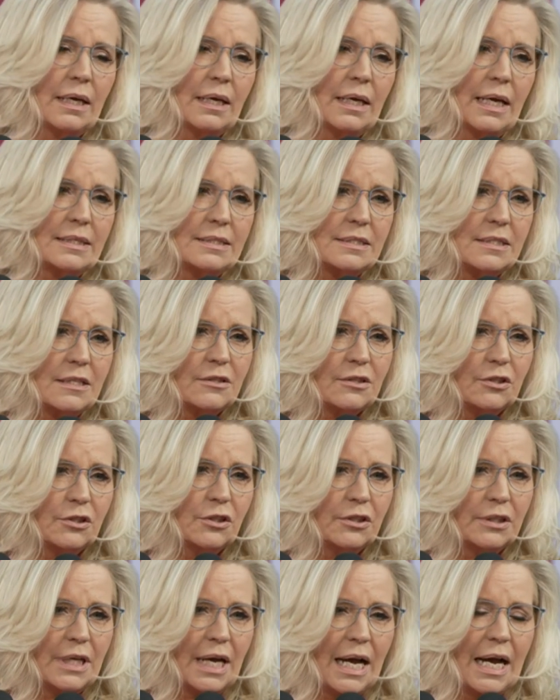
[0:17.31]
as the
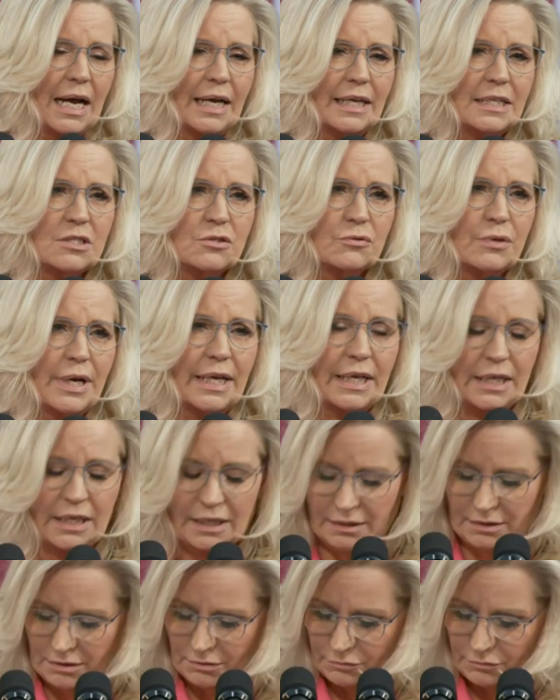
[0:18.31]
3rd highest ranking